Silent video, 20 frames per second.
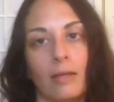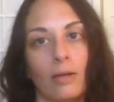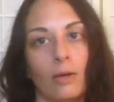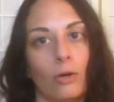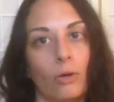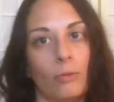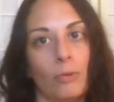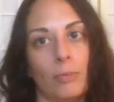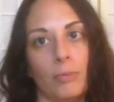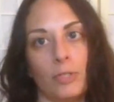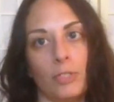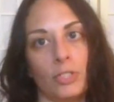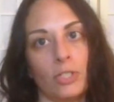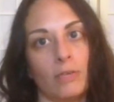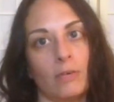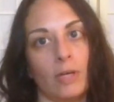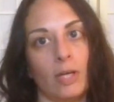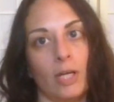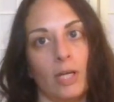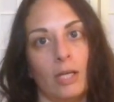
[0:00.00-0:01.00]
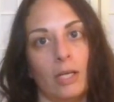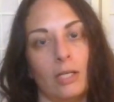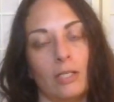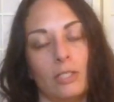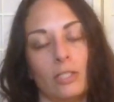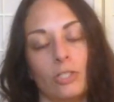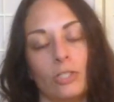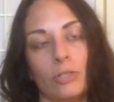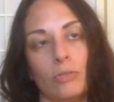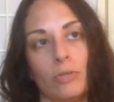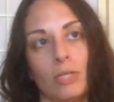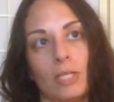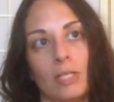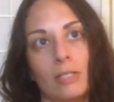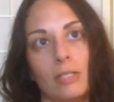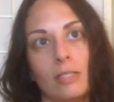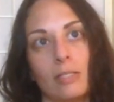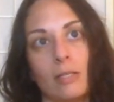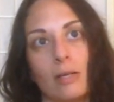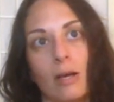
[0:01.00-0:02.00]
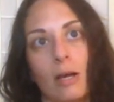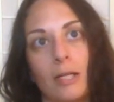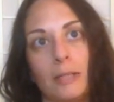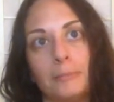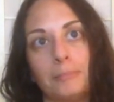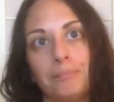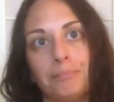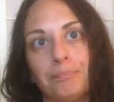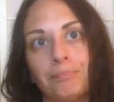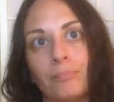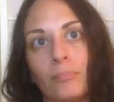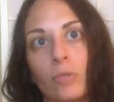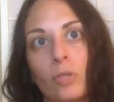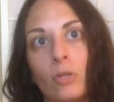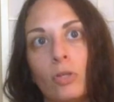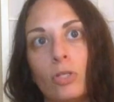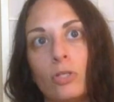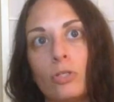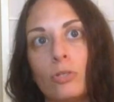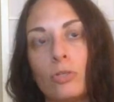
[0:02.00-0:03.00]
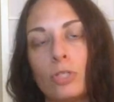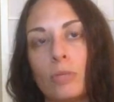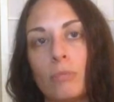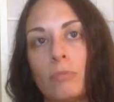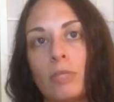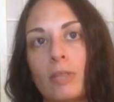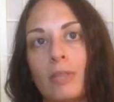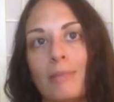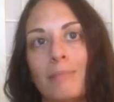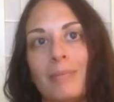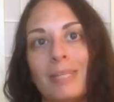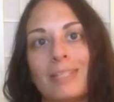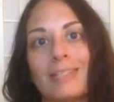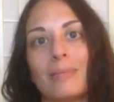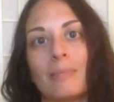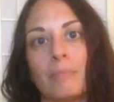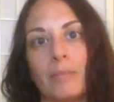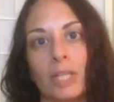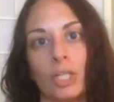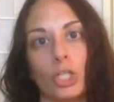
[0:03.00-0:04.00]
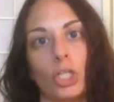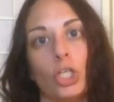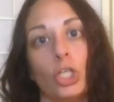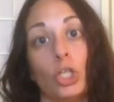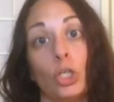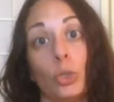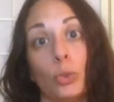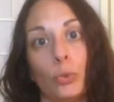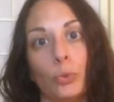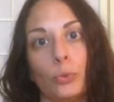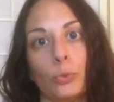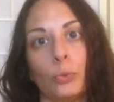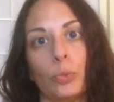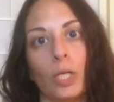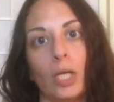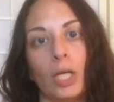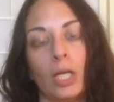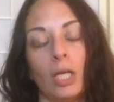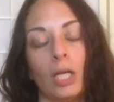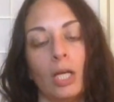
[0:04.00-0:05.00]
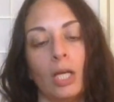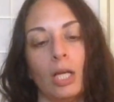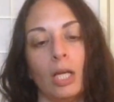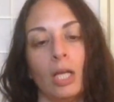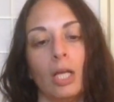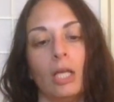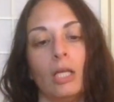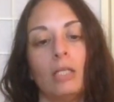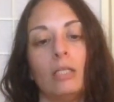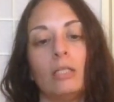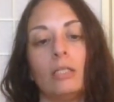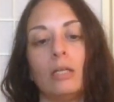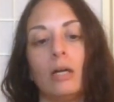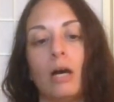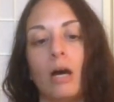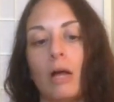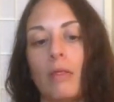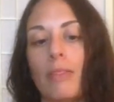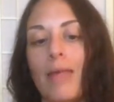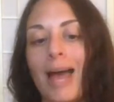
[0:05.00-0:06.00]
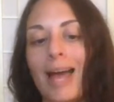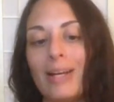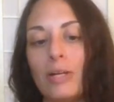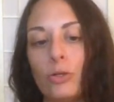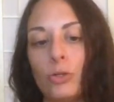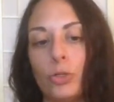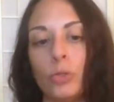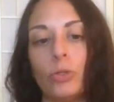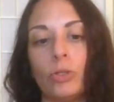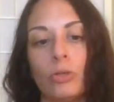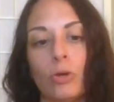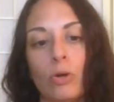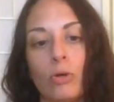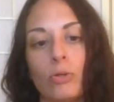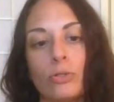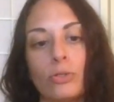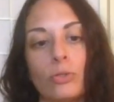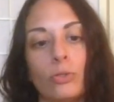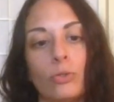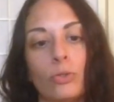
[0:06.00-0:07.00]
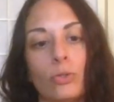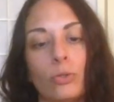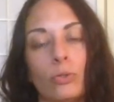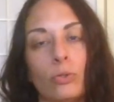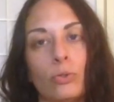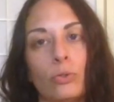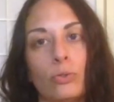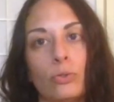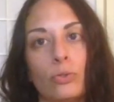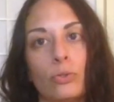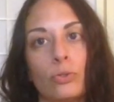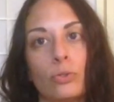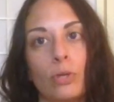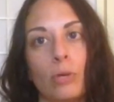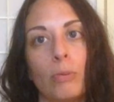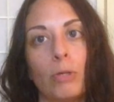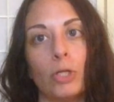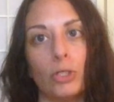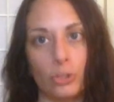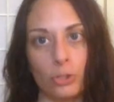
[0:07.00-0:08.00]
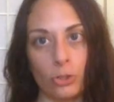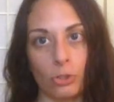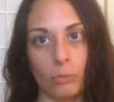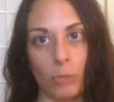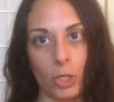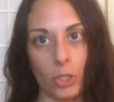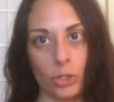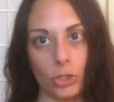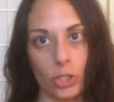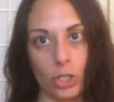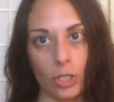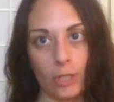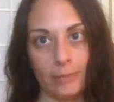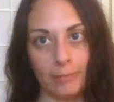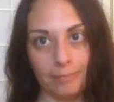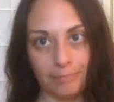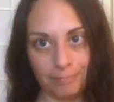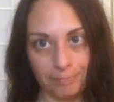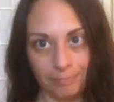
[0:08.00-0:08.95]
Om Namah Shivaya to do this. You can do something that means something to you. And on that note, you can also use a personal mantra.